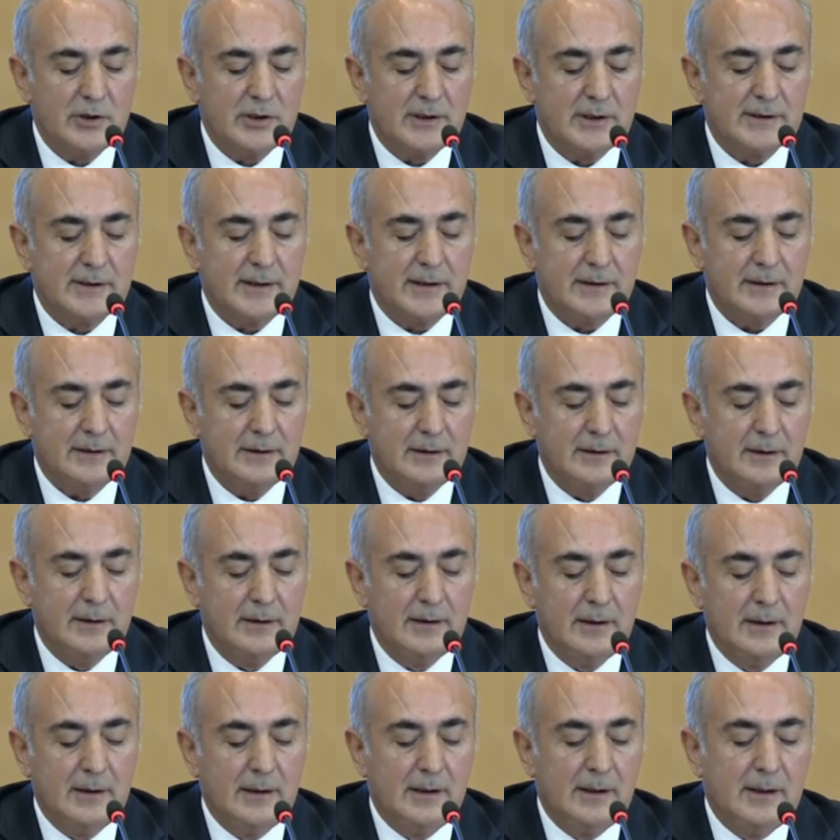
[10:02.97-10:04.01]
agenda
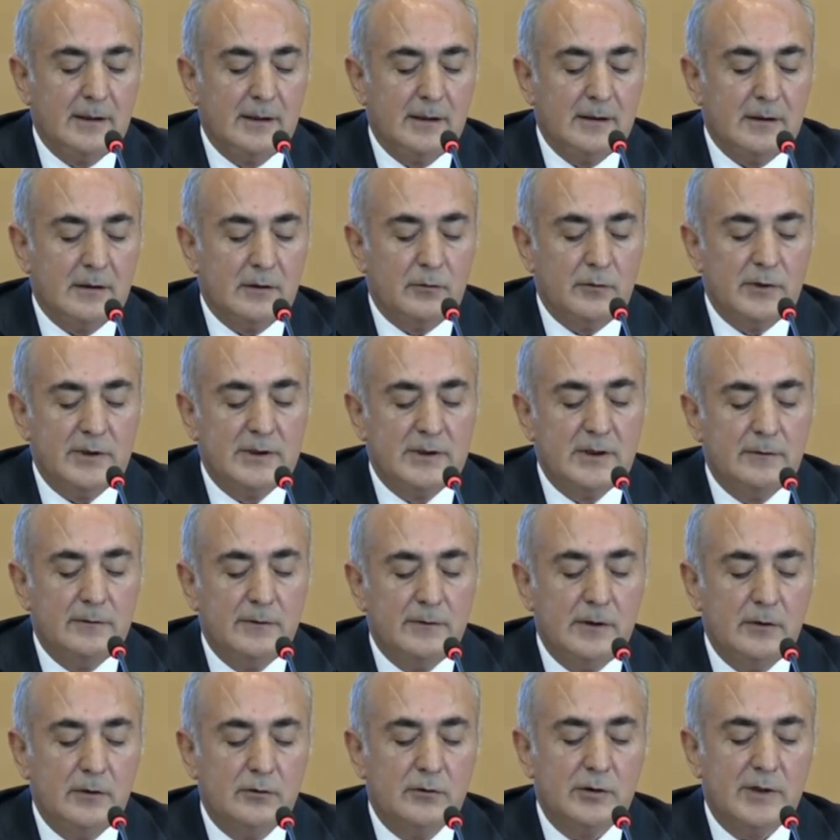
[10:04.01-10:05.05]
with a
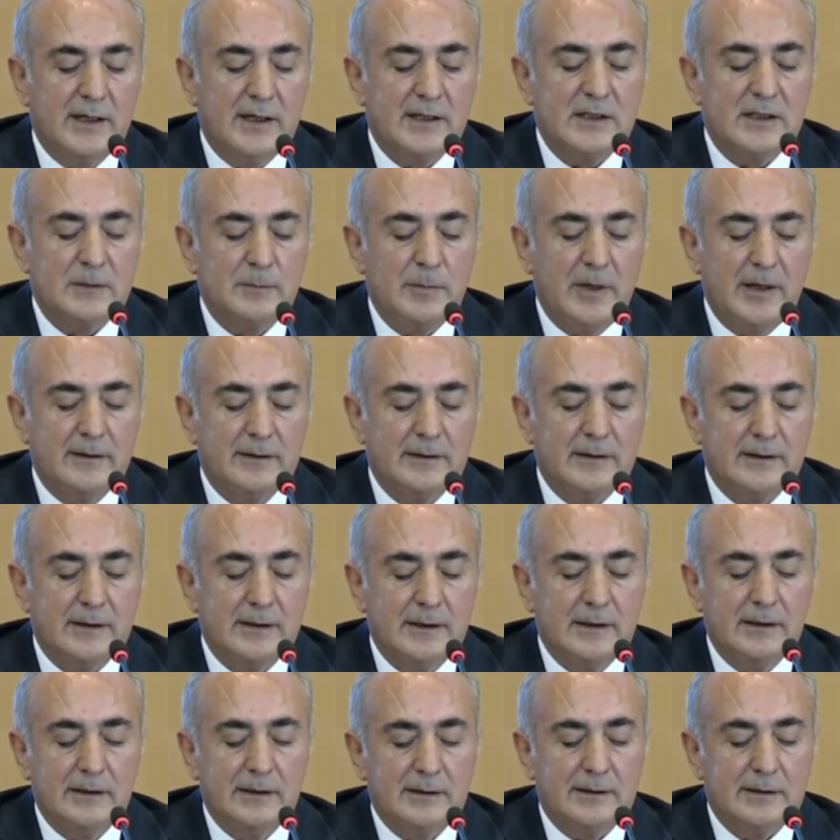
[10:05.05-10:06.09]
view to
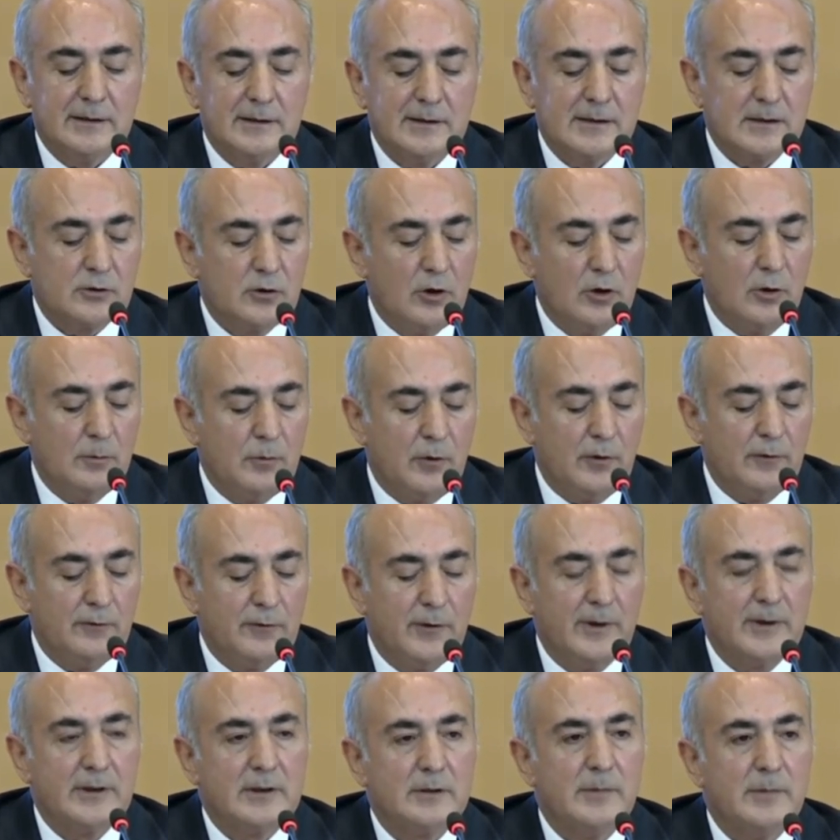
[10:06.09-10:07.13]
expanding the scope of
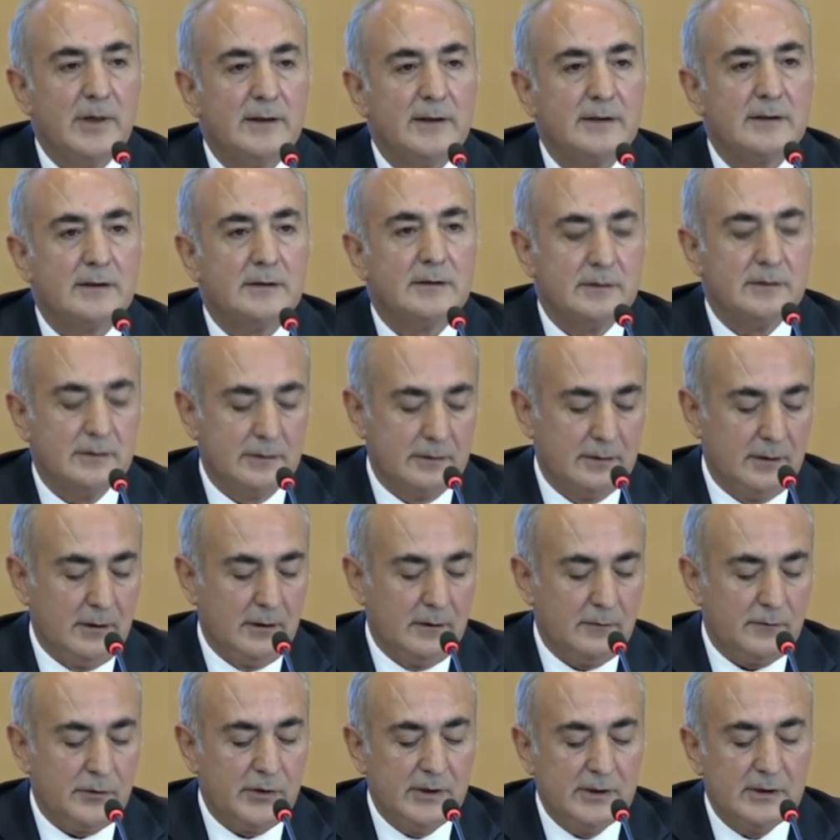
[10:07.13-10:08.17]
fundamental
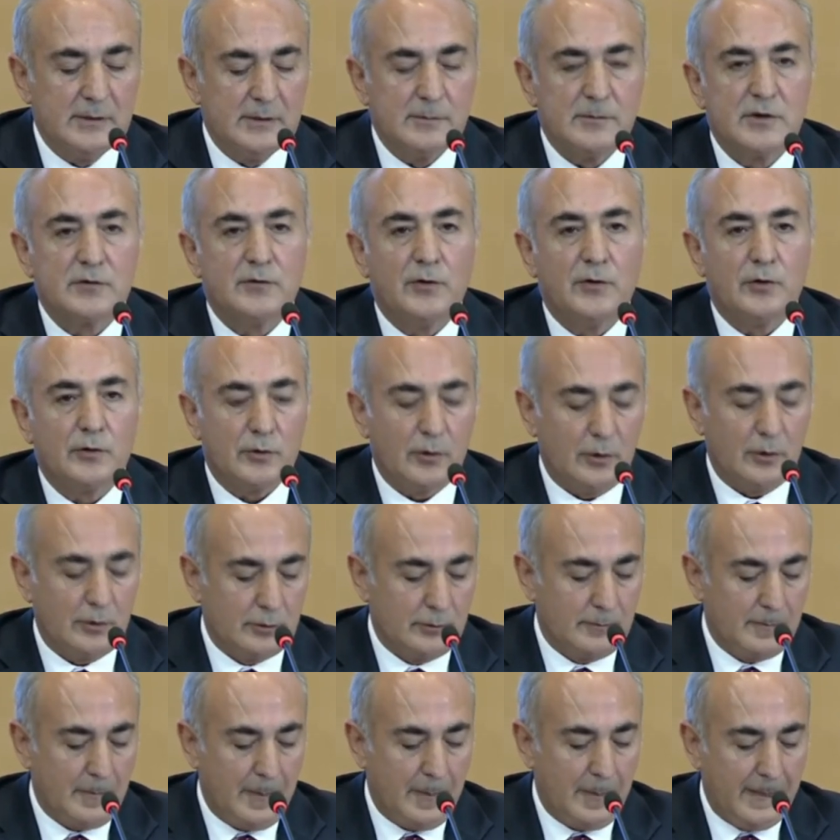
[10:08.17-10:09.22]
freedoms for all.
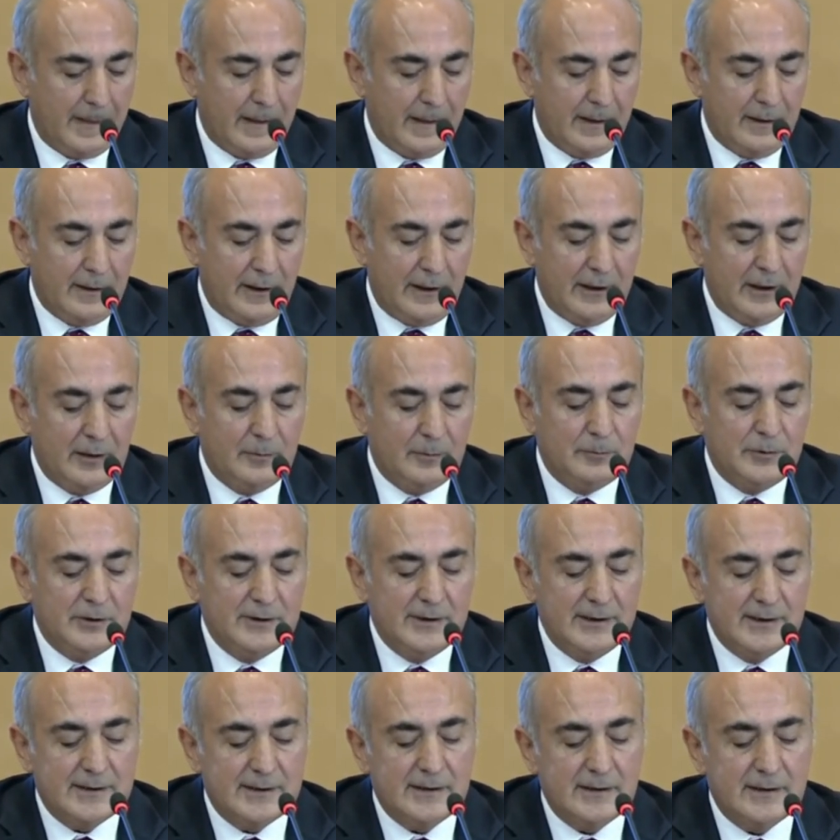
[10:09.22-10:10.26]
I am
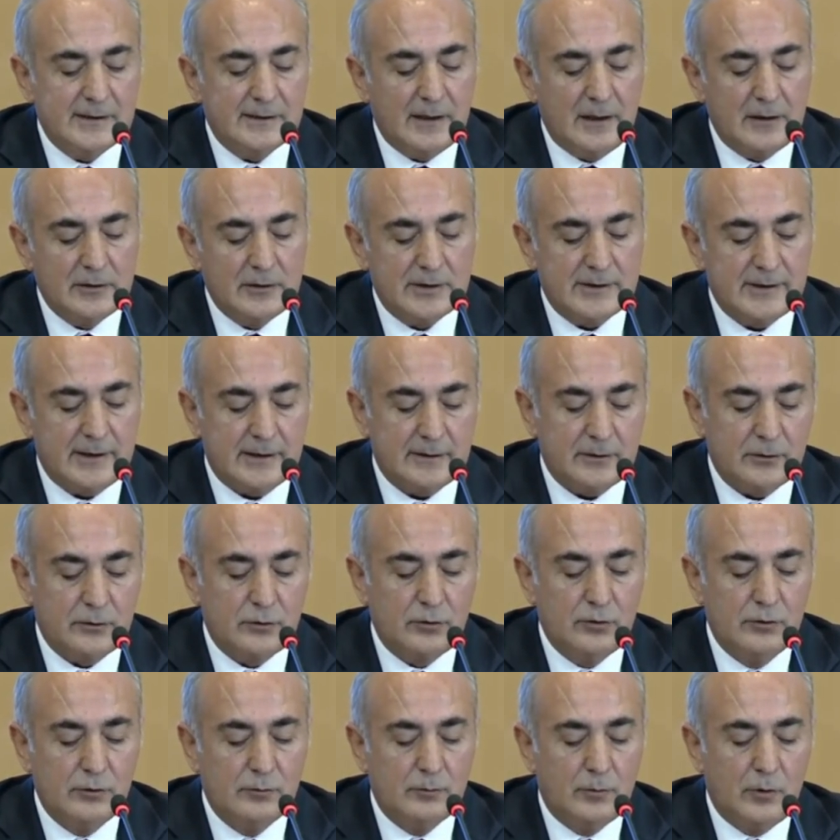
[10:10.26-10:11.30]
pleased to announce that
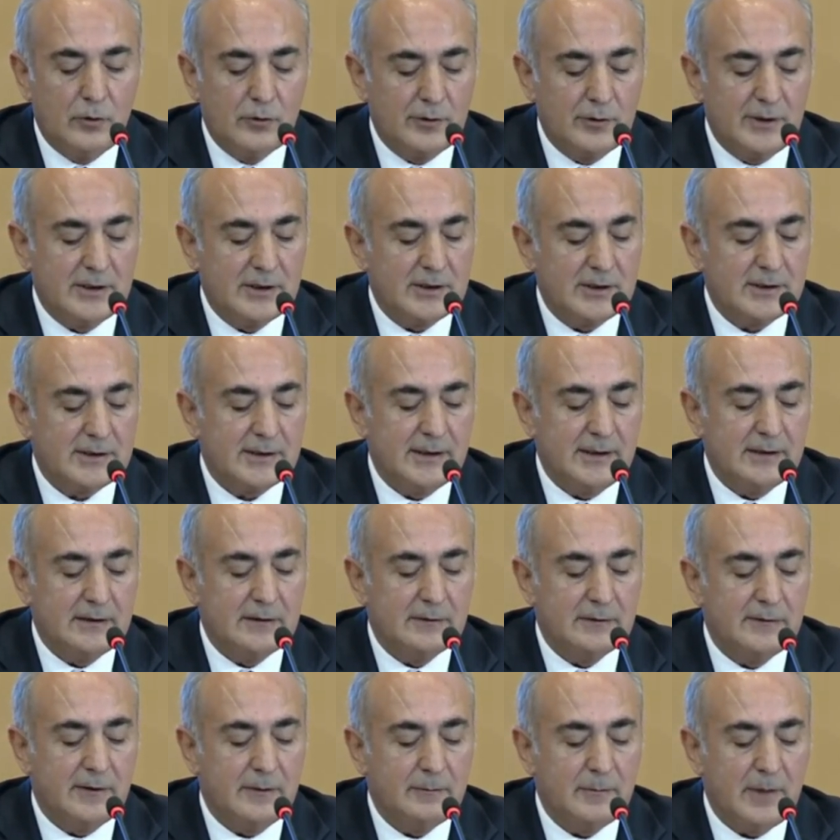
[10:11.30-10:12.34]
2 more
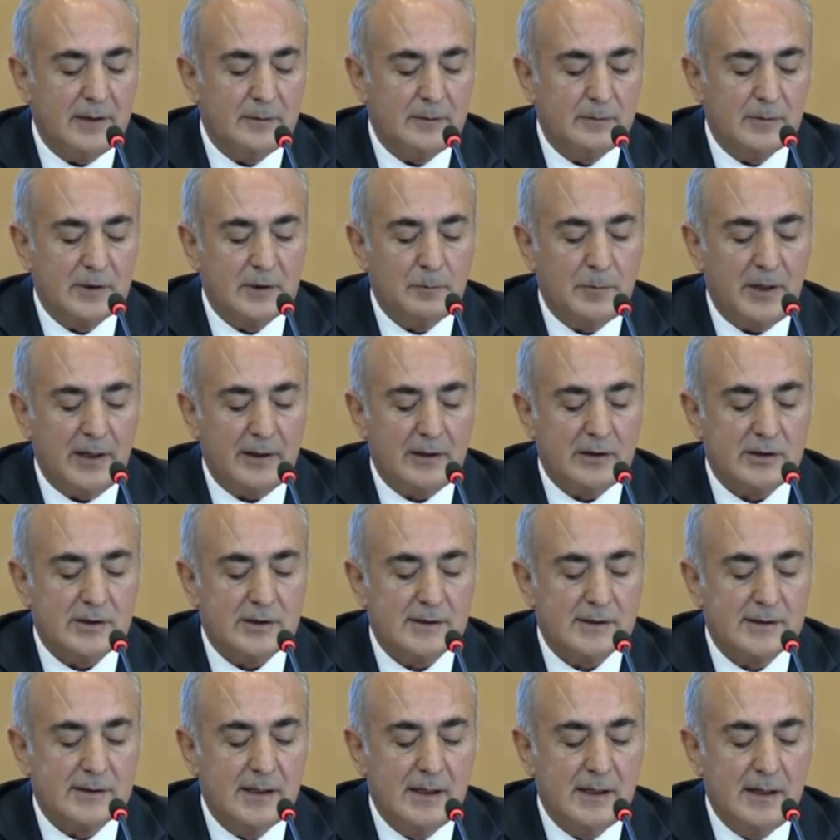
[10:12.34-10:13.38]
legislative amendment
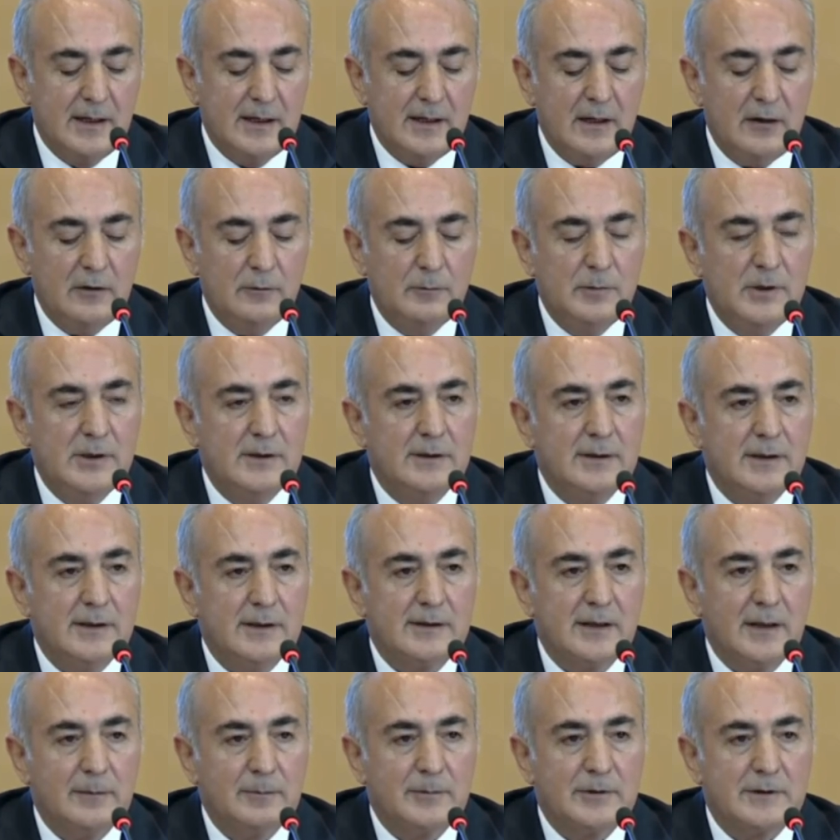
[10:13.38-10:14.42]
packages have been
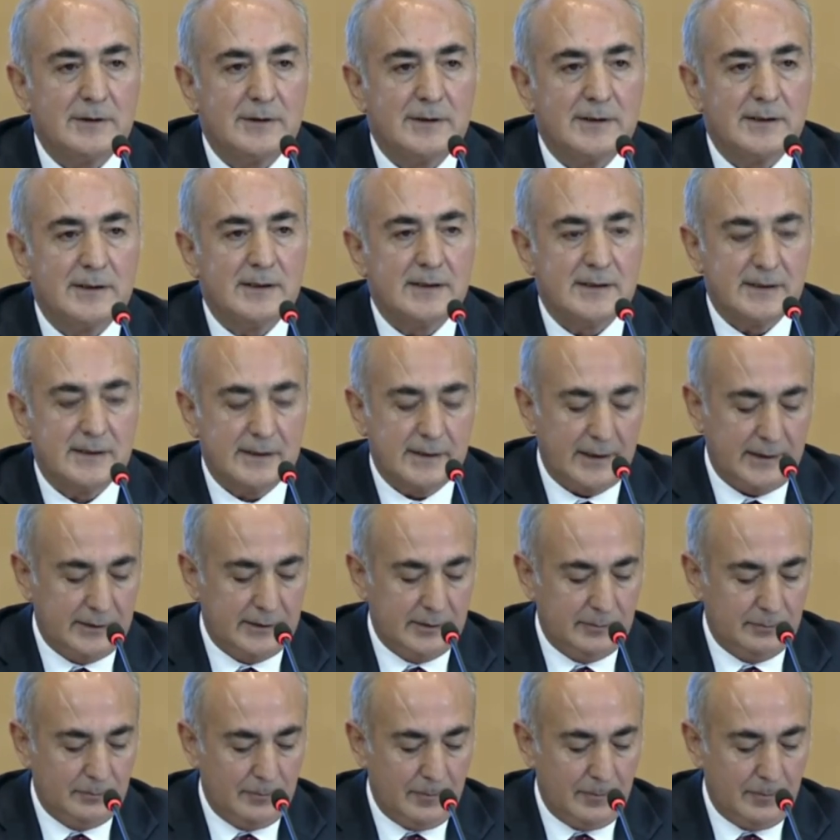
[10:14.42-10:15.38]
adopted since then.